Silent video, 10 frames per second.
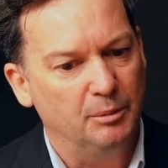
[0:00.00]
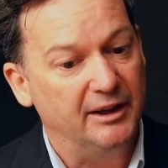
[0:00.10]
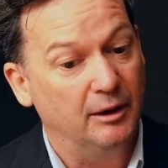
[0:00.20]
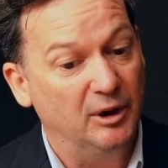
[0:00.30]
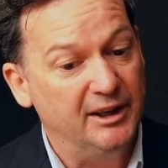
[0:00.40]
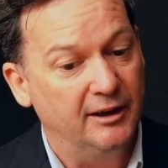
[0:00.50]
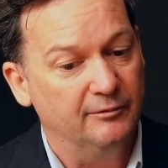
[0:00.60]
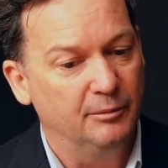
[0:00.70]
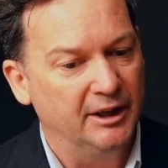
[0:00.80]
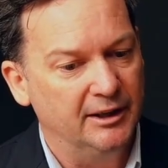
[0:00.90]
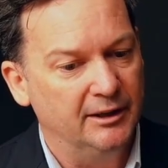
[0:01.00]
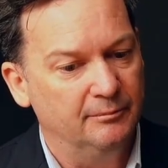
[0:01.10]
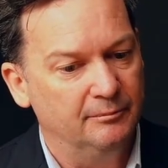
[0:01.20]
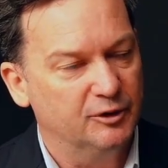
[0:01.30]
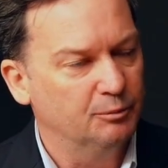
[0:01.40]
but we have
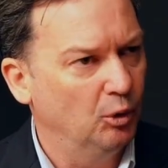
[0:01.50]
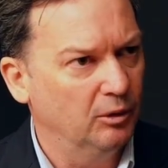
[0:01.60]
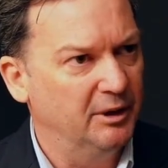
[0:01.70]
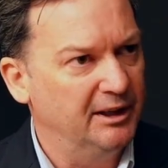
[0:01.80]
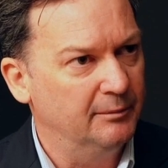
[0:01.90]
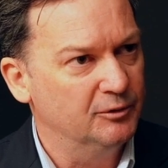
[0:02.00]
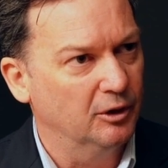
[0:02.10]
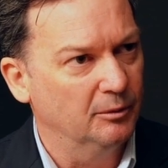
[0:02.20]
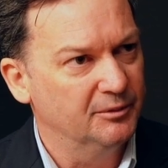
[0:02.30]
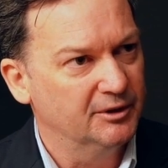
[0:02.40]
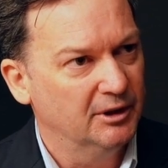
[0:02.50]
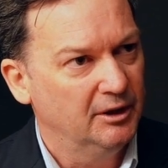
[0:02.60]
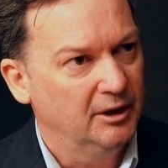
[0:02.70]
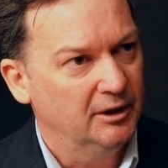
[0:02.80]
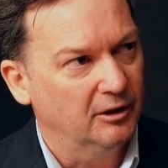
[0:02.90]
small and medium jobs.
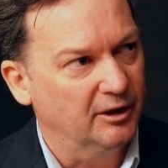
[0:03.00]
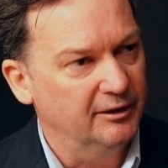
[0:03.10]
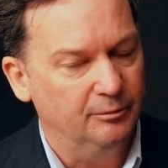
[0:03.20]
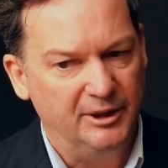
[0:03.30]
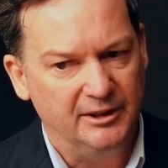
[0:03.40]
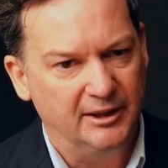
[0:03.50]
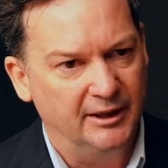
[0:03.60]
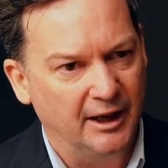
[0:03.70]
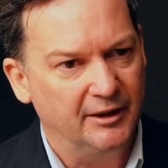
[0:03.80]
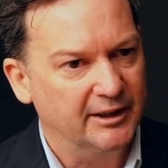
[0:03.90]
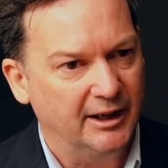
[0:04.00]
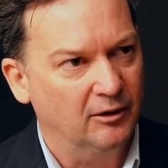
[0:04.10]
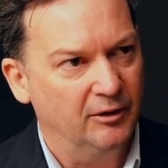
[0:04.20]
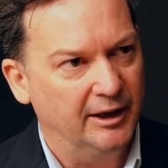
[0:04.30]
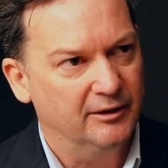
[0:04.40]
Like if we did another cut
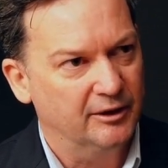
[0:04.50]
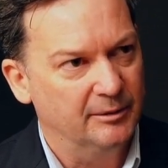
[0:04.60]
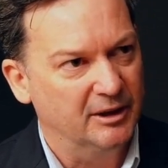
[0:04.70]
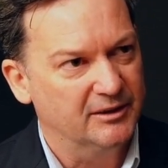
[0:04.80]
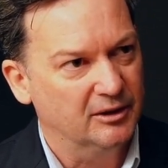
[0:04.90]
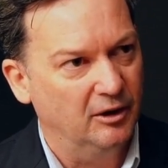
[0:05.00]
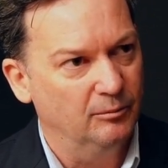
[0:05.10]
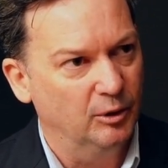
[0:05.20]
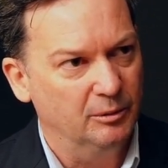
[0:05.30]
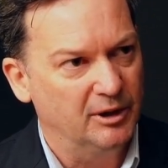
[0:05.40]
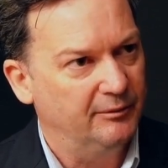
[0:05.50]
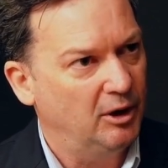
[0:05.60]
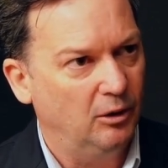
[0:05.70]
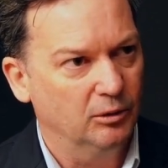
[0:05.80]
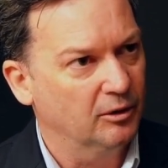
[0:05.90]
on that in 3 months' time, we would have a
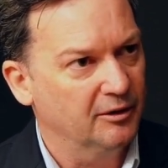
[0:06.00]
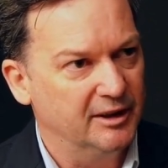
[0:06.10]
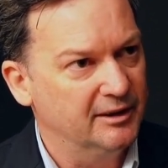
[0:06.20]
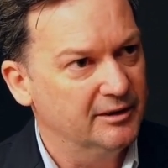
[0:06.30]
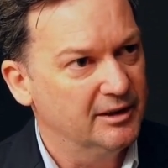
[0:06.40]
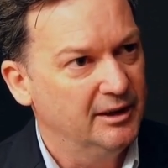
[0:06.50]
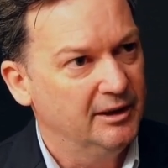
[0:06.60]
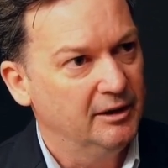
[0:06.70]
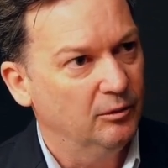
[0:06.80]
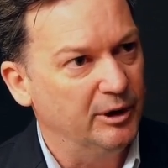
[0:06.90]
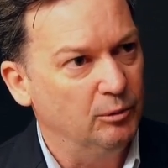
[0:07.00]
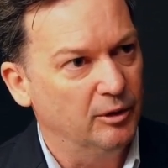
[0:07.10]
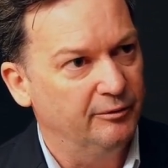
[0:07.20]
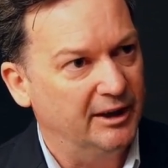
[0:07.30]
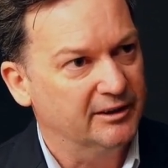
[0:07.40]
whole lot of things we would
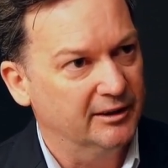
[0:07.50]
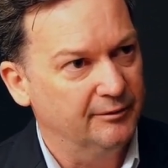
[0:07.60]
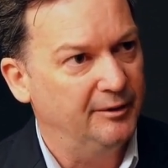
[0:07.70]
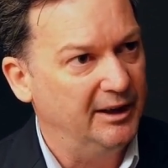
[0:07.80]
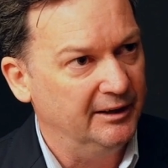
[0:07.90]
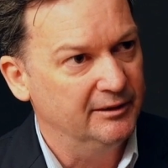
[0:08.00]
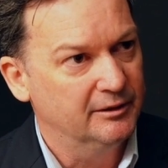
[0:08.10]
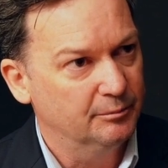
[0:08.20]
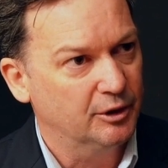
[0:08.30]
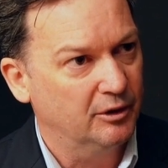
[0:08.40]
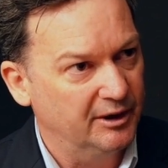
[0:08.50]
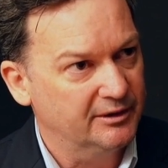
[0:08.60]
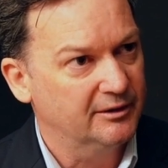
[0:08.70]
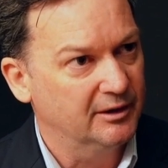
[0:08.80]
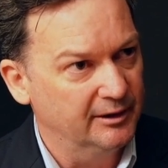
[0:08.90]
have actually found,
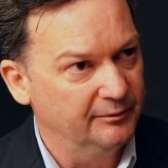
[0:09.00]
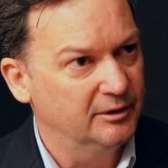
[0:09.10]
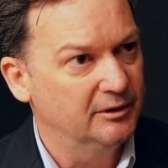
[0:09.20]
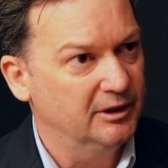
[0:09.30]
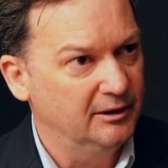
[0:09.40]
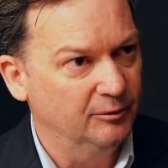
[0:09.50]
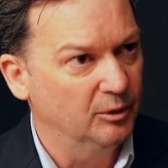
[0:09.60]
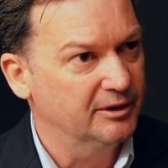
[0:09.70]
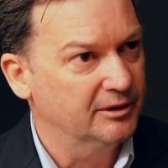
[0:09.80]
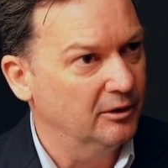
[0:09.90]
priced, delivered, invoiced,